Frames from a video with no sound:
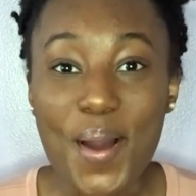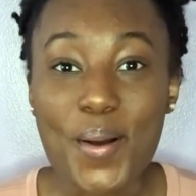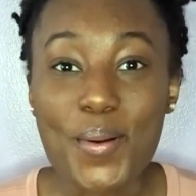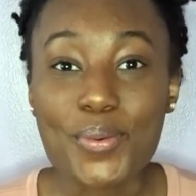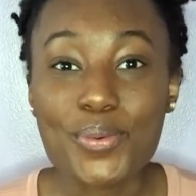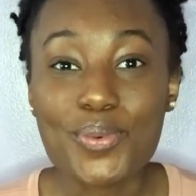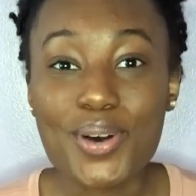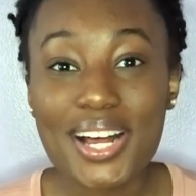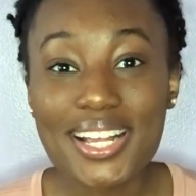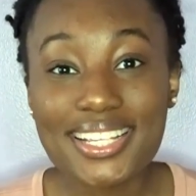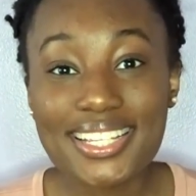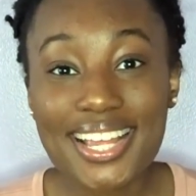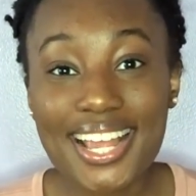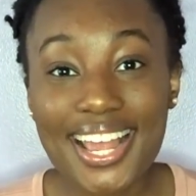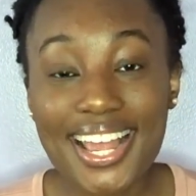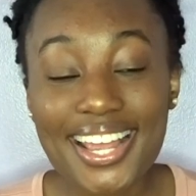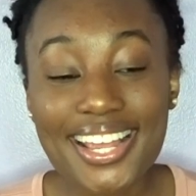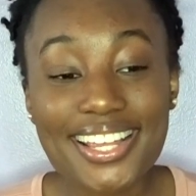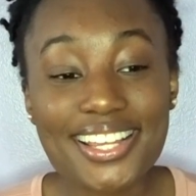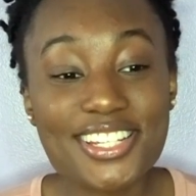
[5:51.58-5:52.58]
One
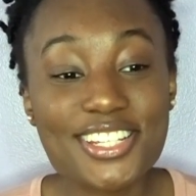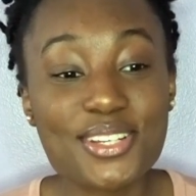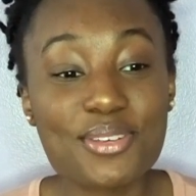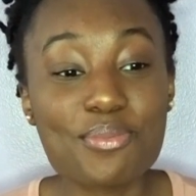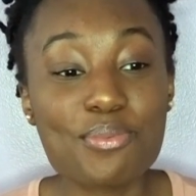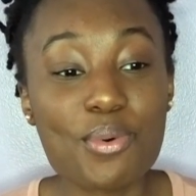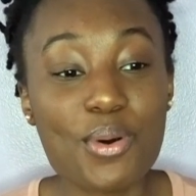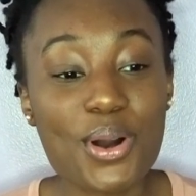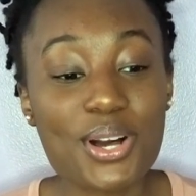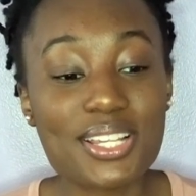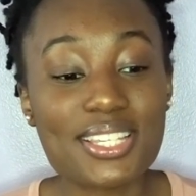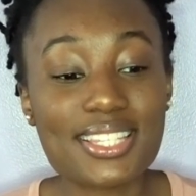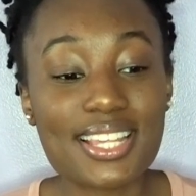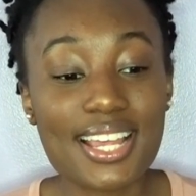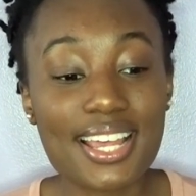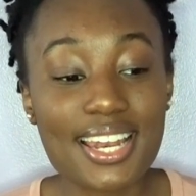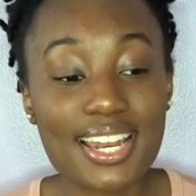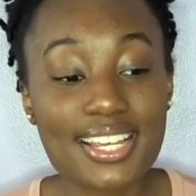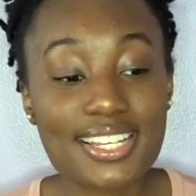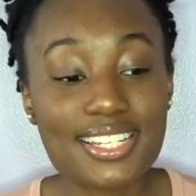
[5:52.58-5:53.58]
day she walks
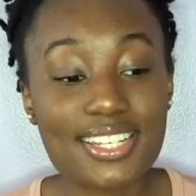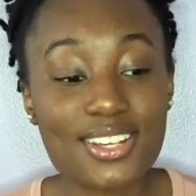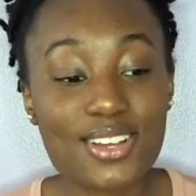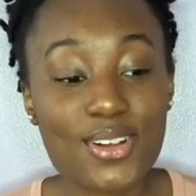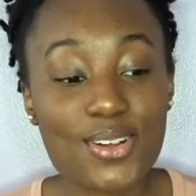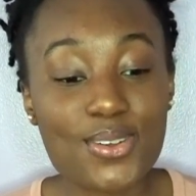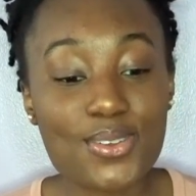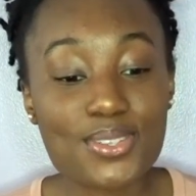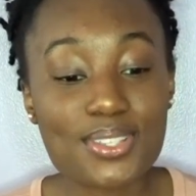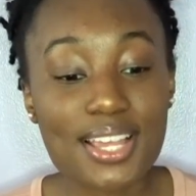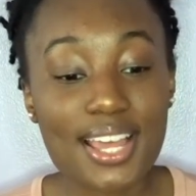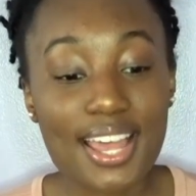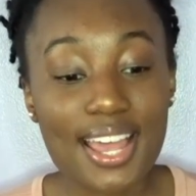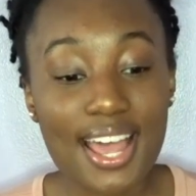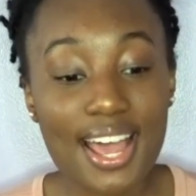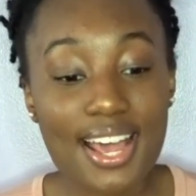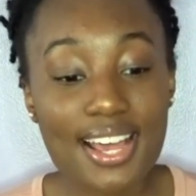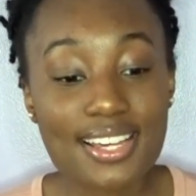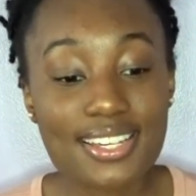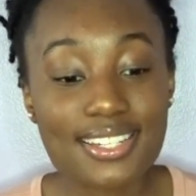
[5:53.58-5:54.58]
in and she goes, "Hey
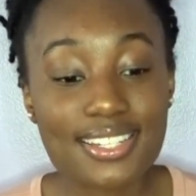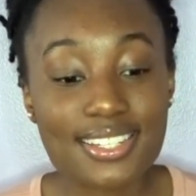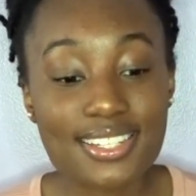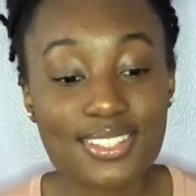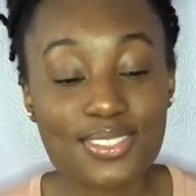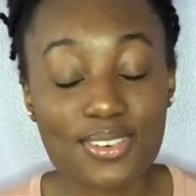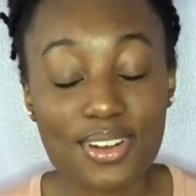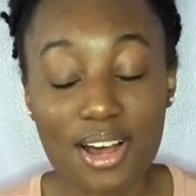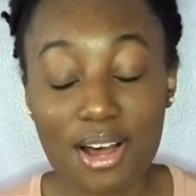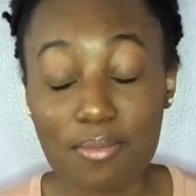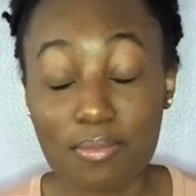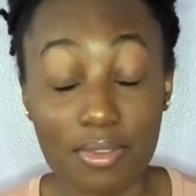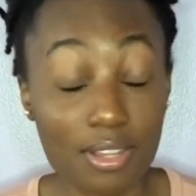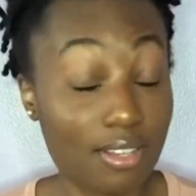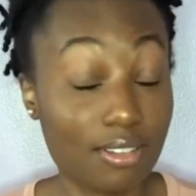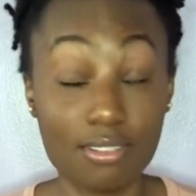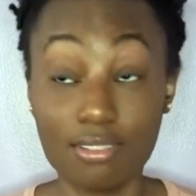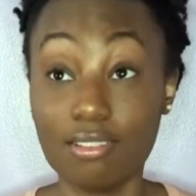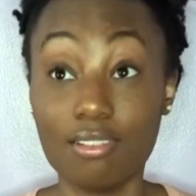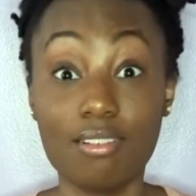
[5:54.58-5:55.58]
Ashley." So now I'm
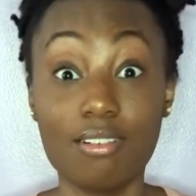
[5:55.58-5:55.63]
like,